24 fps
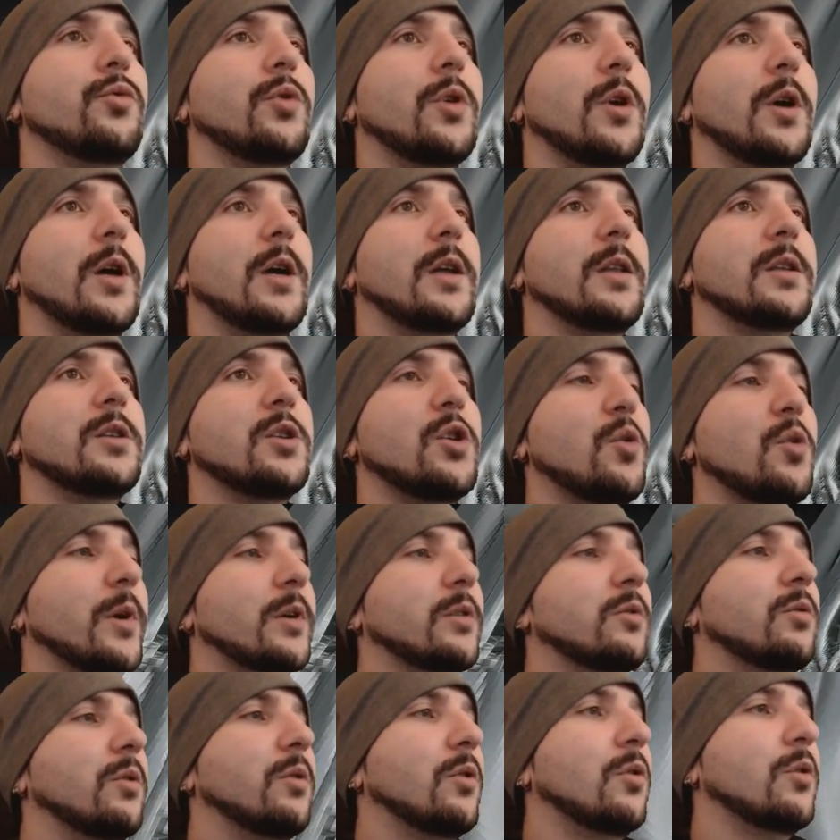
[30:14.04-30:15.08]
Let's go back
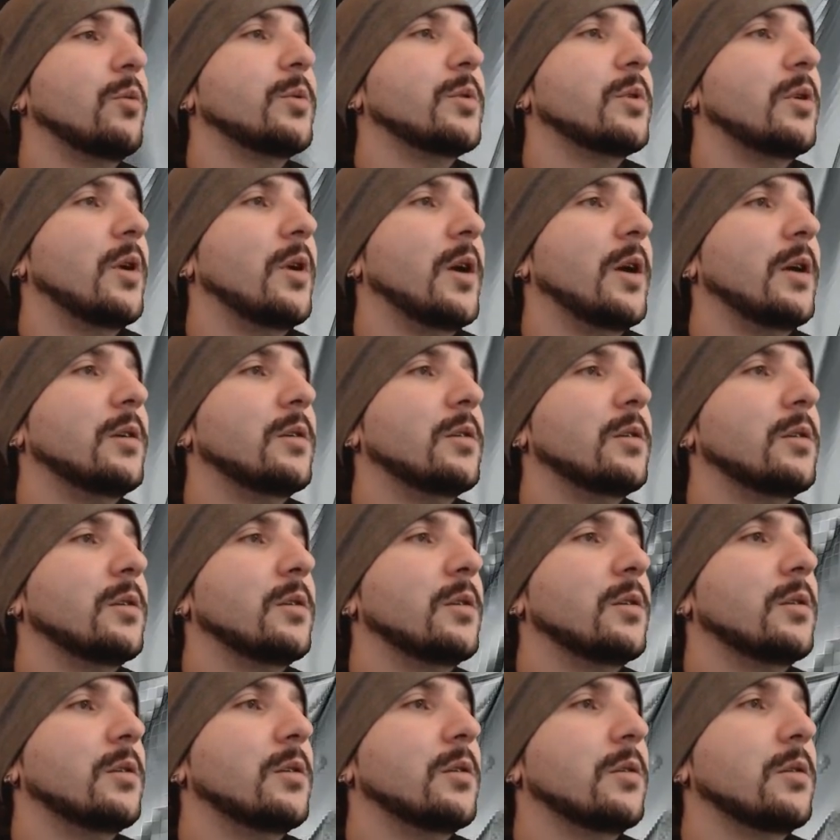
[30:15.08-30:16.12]
to our ropes
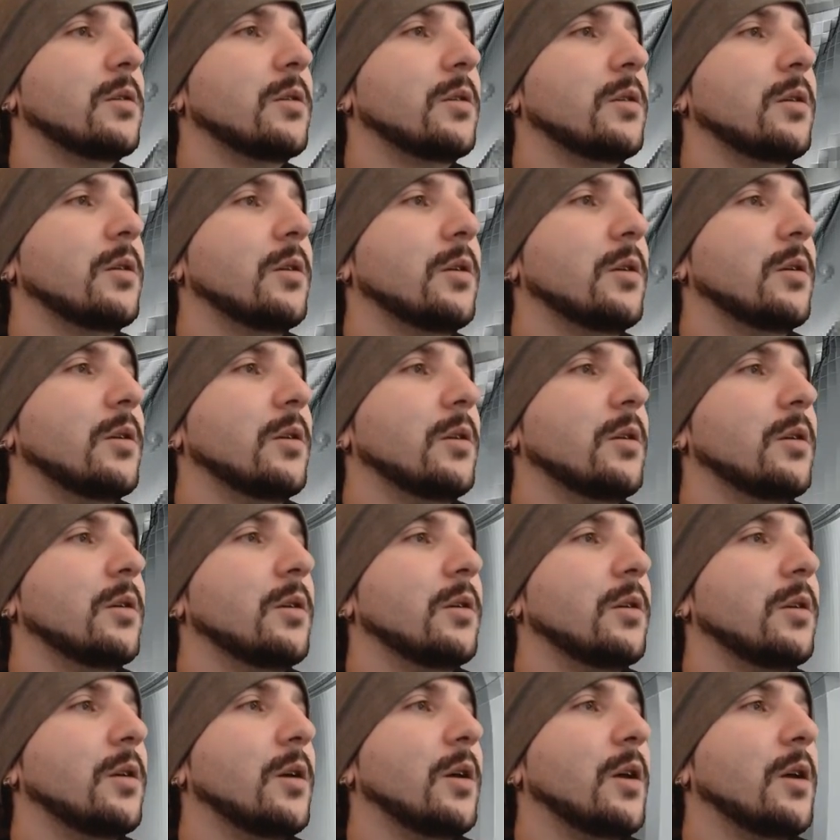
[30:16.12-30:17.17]
cracks
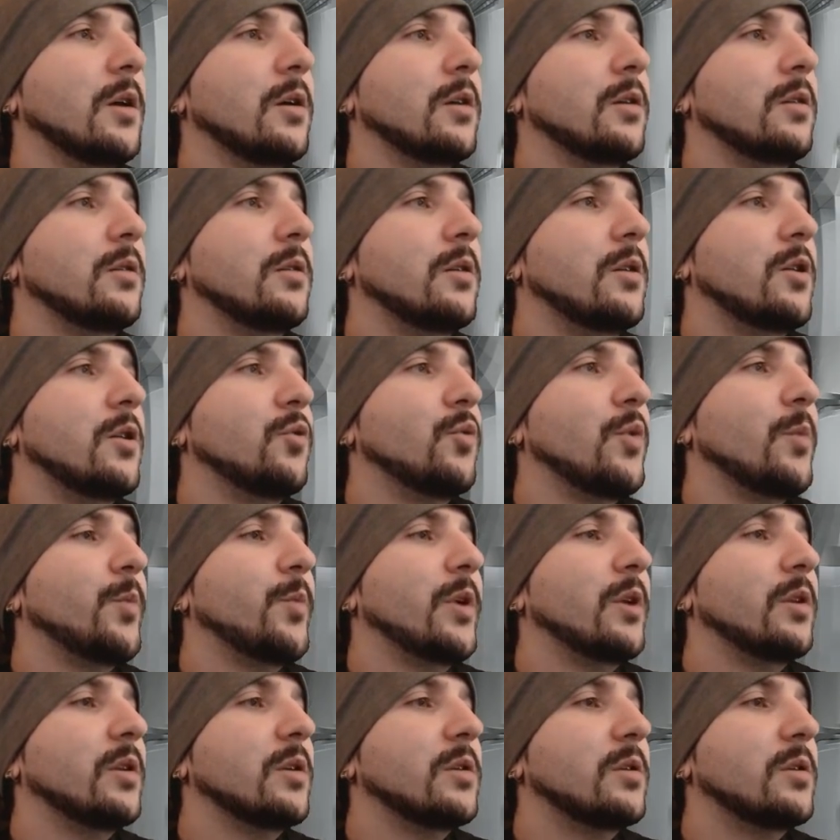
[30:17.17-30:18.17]
and continue ripping this